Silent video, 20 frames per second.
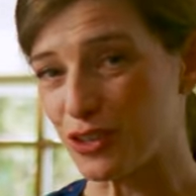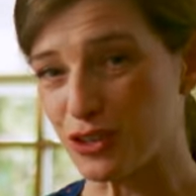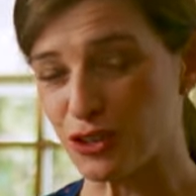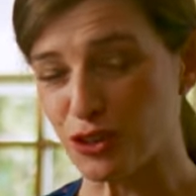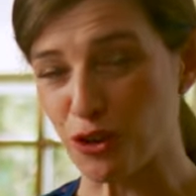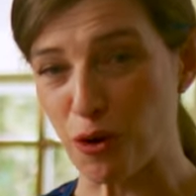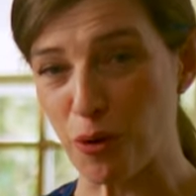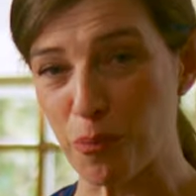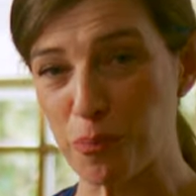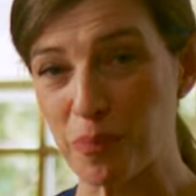the
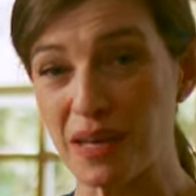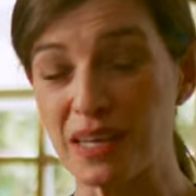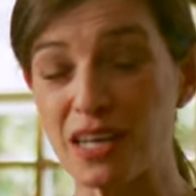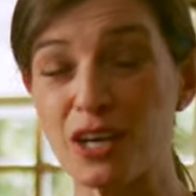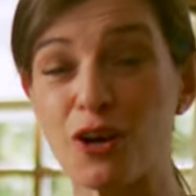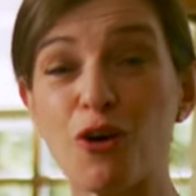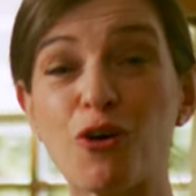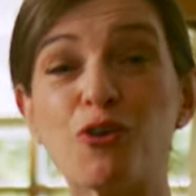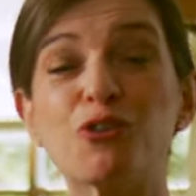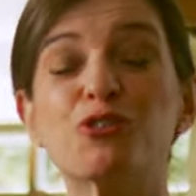top and
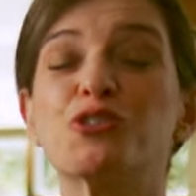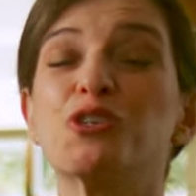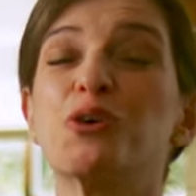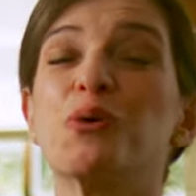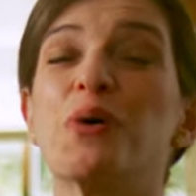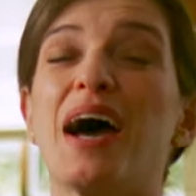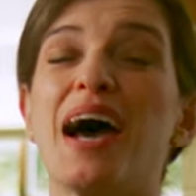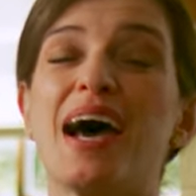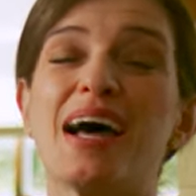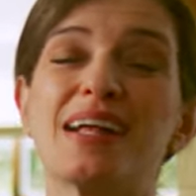it
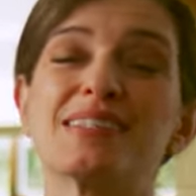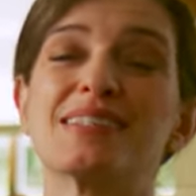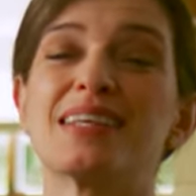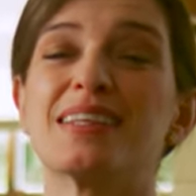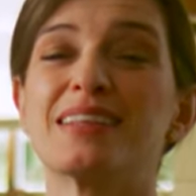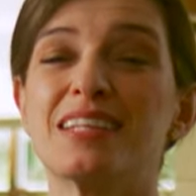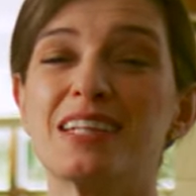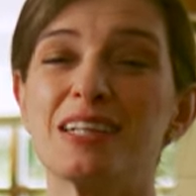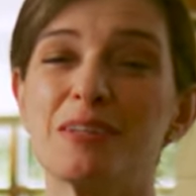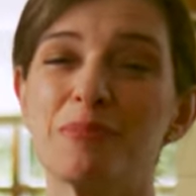also adds a
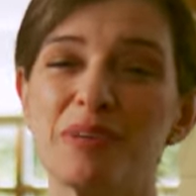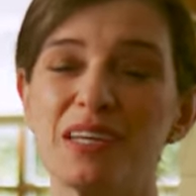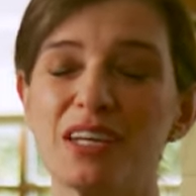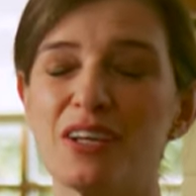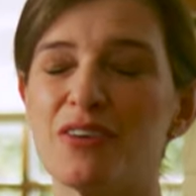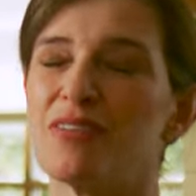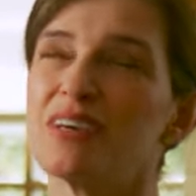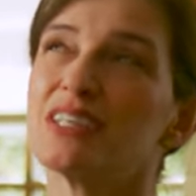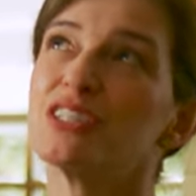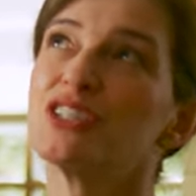little bit
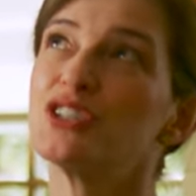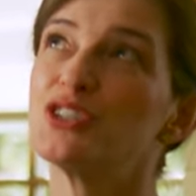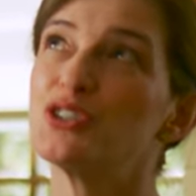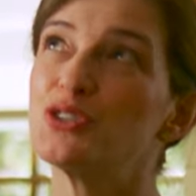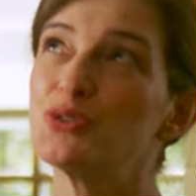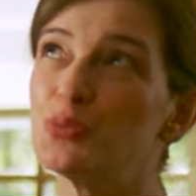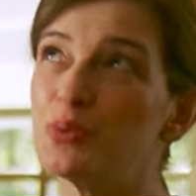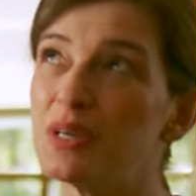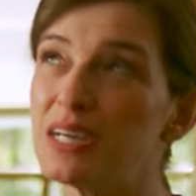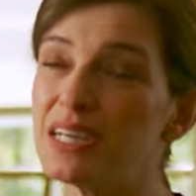of a
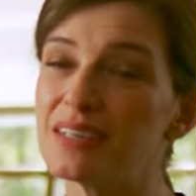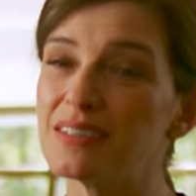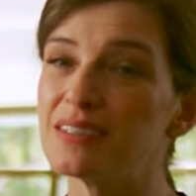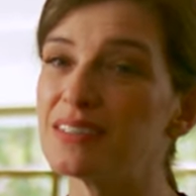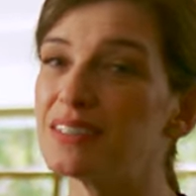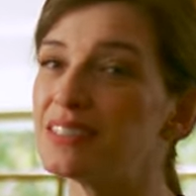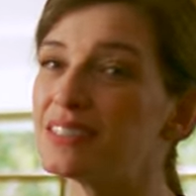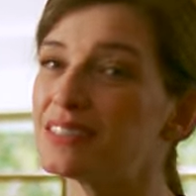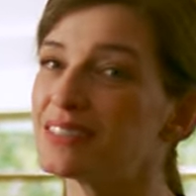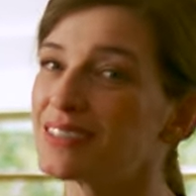sweet
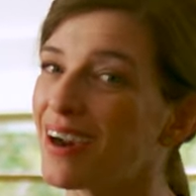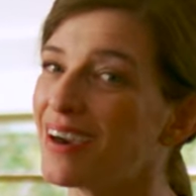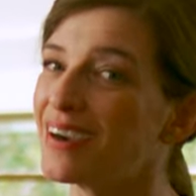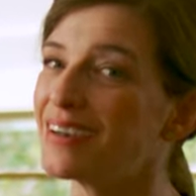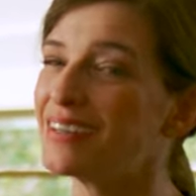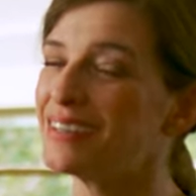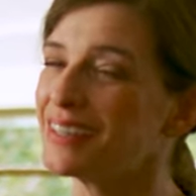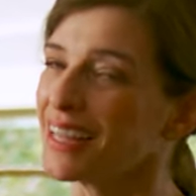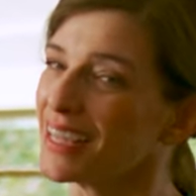and tart